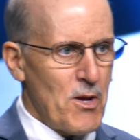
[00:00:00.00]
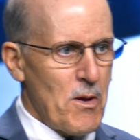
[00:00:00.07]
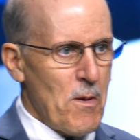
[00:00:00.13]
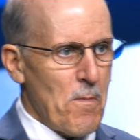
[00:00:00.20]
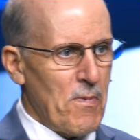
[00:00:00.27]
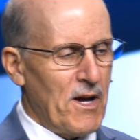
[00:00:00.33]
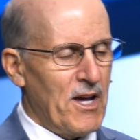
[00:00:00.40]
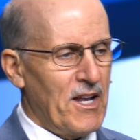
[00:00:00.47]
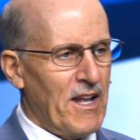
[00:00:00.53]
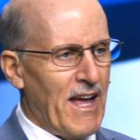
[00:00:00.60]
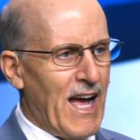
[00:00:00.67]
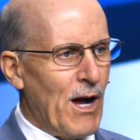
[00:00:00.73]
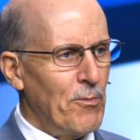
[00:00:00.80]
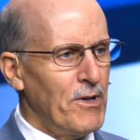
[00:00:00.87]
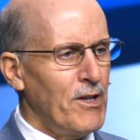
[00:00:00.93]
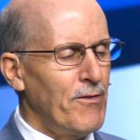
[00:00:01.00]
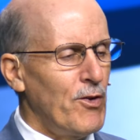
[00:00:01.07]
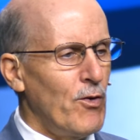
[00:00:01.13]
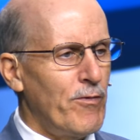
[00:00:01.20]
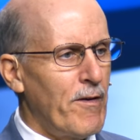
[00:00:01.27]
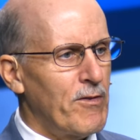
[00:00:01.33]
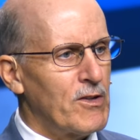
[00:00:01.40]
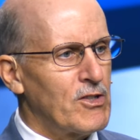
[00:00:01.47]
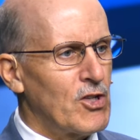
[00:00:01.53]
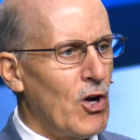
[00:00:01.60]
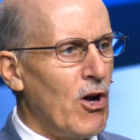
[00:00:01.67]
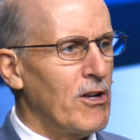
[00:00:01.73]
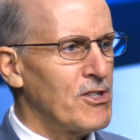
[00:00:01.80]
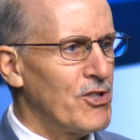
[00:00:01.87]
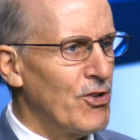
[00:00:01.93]
But how many of you have ever
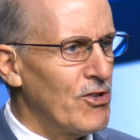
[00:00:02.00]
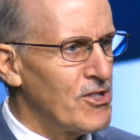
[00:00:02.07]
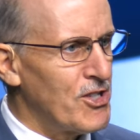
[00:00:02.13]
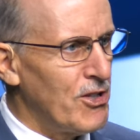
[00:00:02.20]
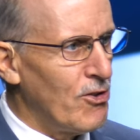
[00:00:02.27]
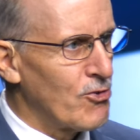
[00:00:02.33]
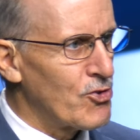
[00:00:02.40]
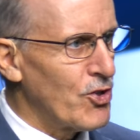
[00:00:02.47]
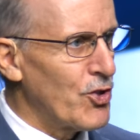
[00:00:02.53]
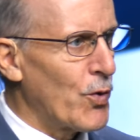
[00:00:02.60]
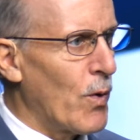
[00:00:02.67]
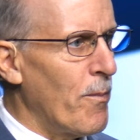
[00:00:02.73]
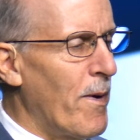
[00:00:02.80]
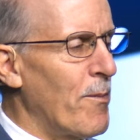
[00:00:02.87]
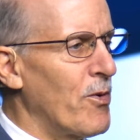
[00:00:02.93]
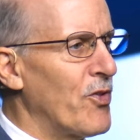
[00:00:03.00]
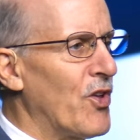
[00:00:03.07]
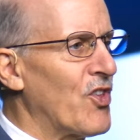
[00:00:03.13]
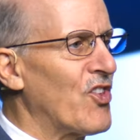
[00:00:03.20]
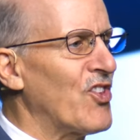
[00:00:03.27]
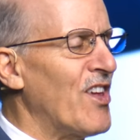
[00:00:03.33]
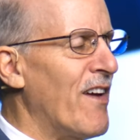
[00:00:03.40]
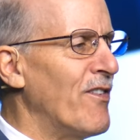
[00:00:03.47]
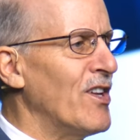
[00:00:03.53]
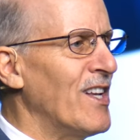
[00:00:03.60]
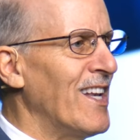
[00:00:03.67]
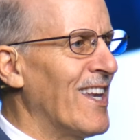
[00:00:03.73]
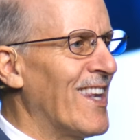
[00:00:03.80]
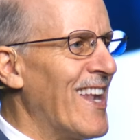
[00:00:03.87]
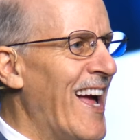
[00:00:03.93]
taught your children to remember the
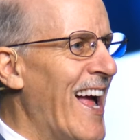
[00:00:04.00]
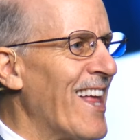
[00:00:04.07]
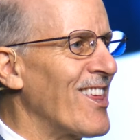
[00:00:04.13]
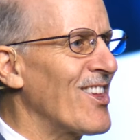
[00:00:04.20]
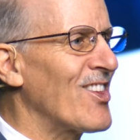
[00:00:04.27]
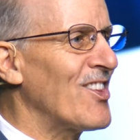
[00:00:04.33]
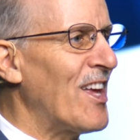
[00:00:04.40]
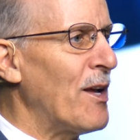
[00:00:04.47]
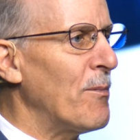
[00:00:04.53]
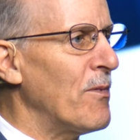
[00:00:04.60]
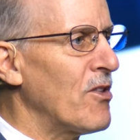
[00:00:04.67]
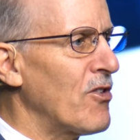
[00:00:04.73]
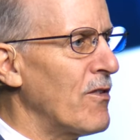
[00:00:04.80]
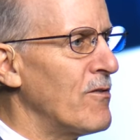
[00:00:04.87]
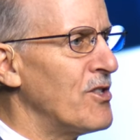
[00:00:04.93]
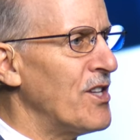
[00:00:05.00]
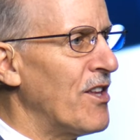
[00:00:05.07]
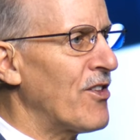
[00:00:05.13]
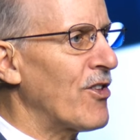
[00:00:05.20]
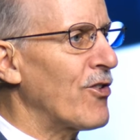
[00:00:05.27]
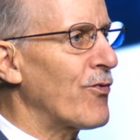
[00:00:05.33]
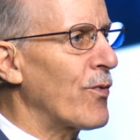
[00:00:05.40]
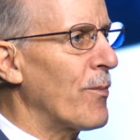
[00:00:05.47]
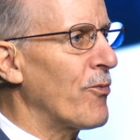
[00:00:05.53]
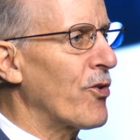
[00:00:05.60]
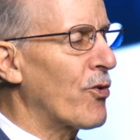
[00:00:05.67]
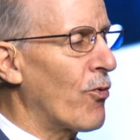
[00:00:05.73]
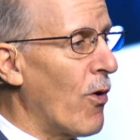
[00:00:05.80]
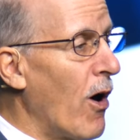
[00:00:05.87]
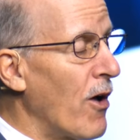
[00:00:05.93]
seven last statements of Jesus from the
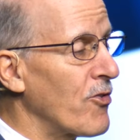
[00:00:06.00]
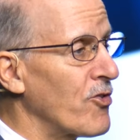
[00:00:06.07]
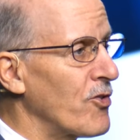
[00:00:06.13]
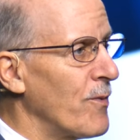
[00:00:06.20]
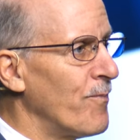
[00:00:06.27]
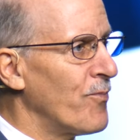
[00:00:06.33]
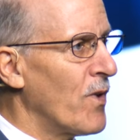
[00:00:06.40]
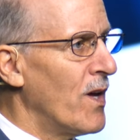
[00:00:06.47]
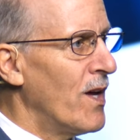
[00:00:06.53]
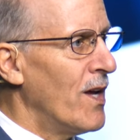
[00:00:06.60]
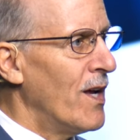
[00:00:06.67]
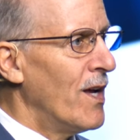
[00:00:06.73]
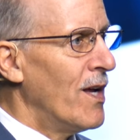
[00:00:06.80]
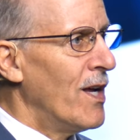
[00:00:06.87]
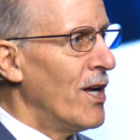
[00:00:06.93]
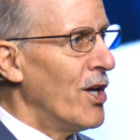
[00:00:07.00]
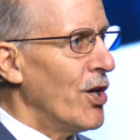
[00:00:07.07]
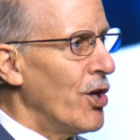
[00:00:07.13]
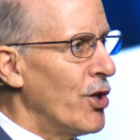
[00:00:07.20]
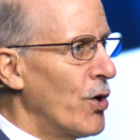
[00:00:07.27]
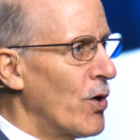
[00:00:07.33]
cross? You know,